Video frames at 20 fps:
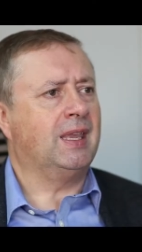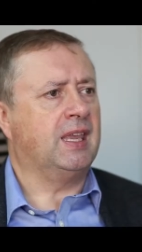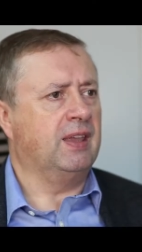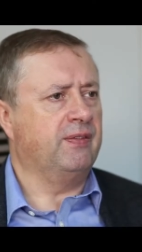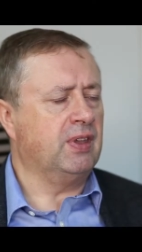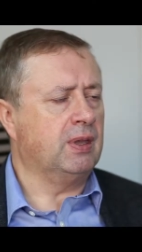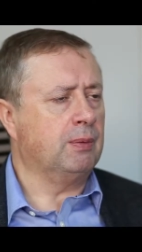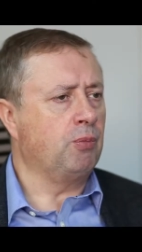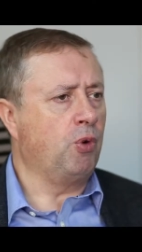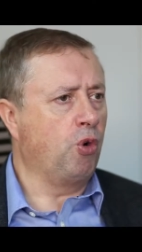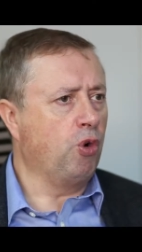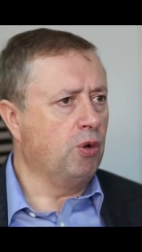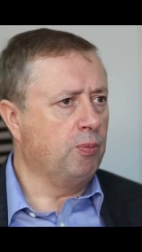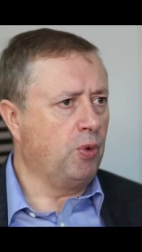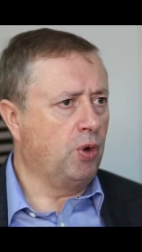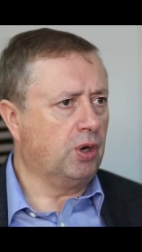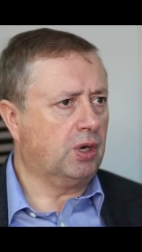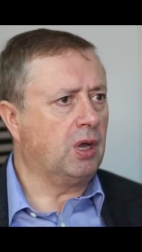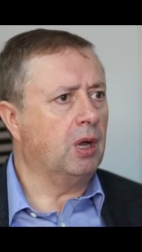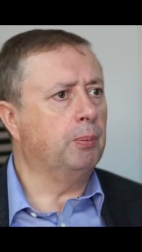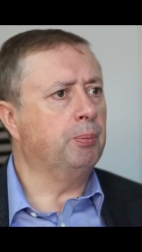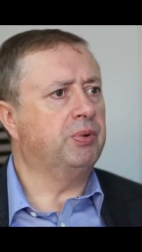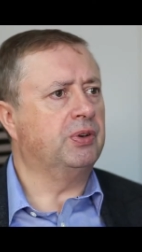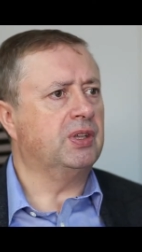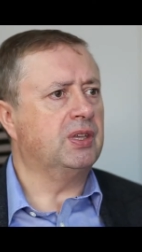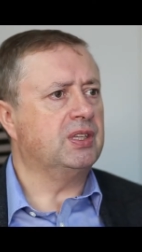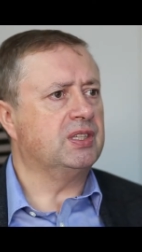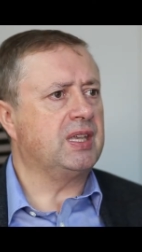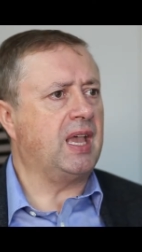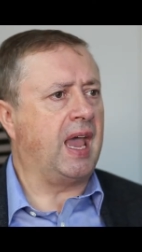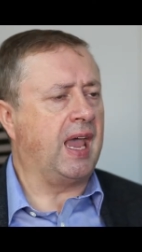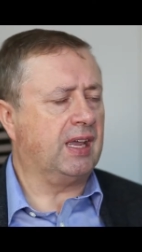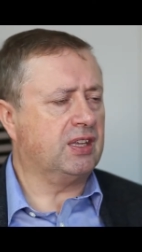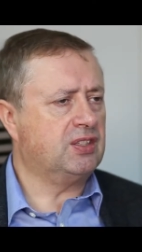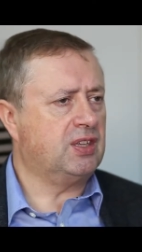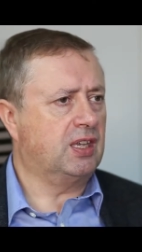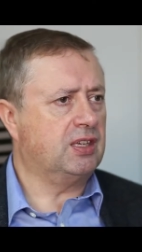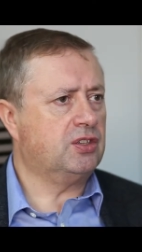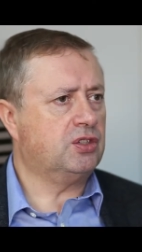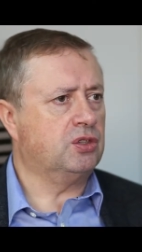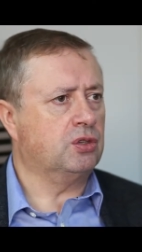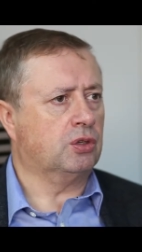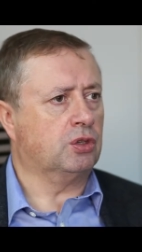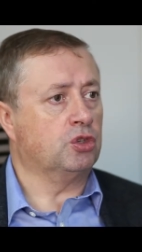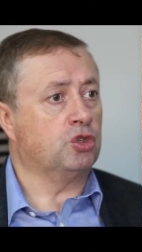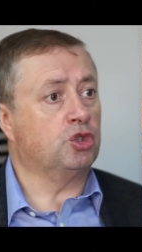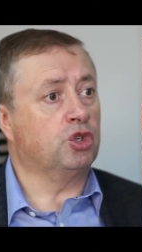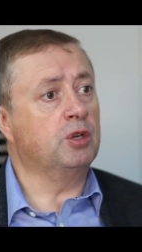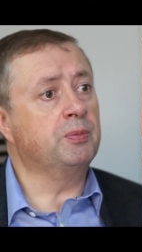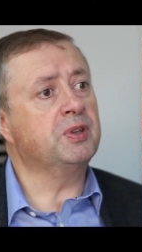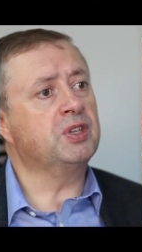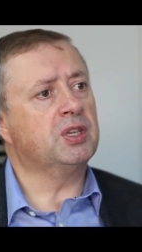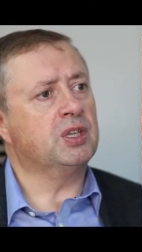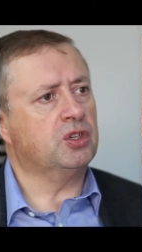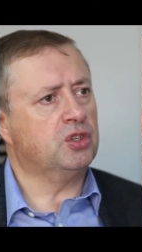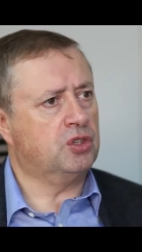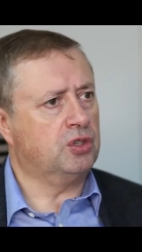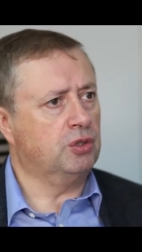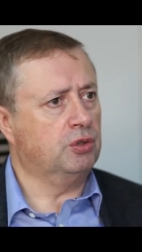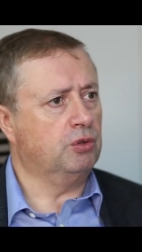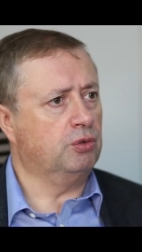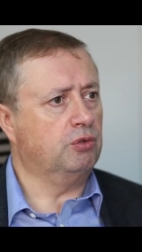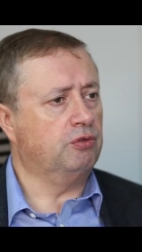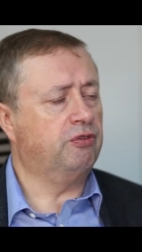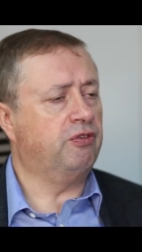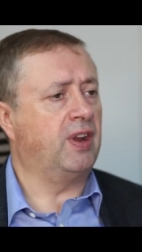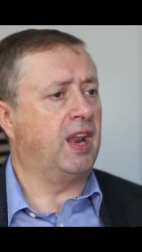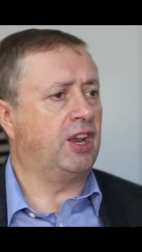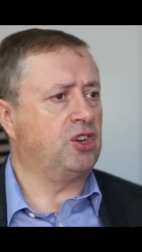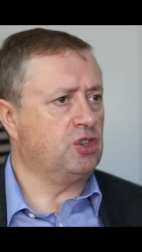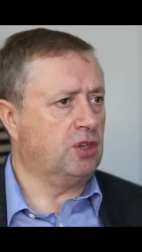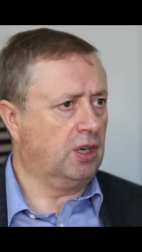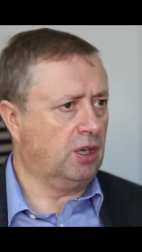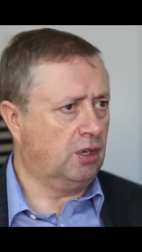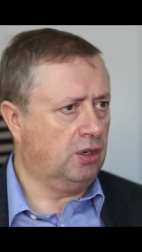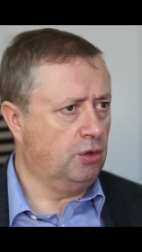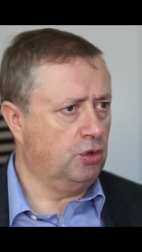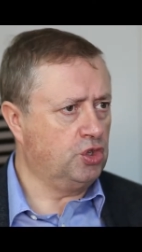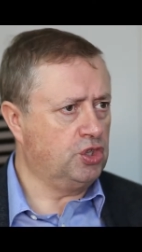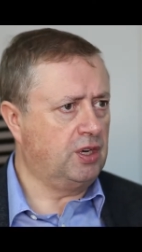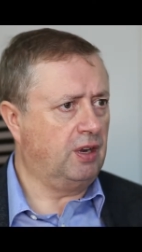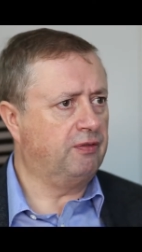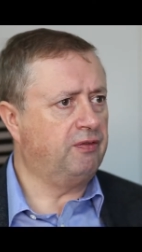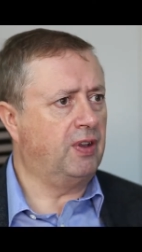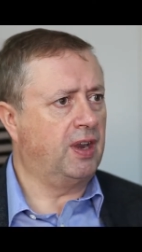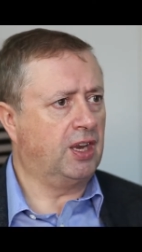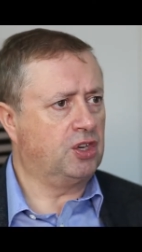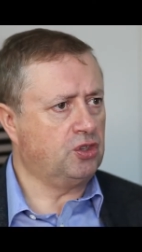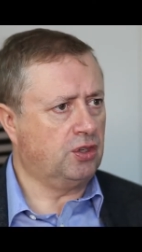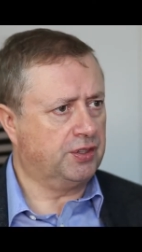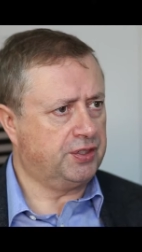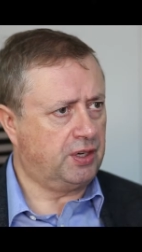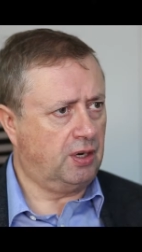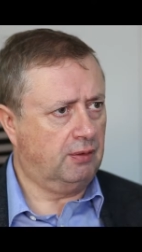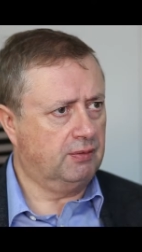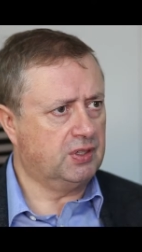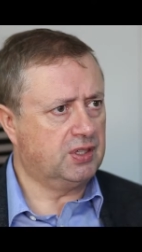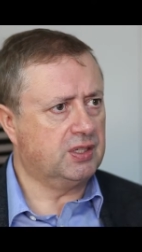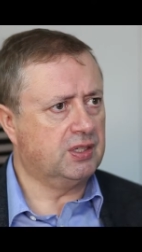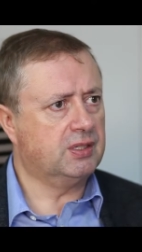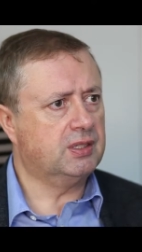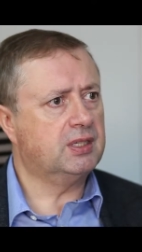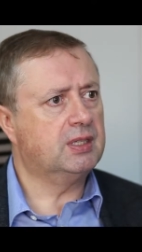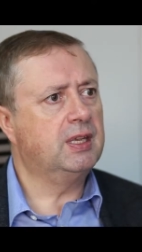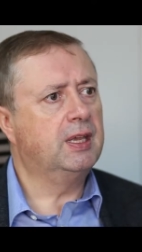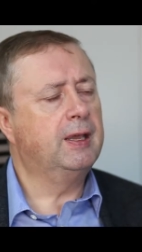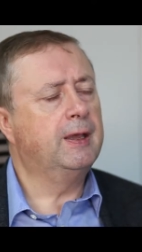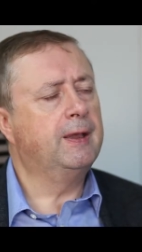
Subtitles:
giving more and more companies access to contributing to financial inclusion and financial services.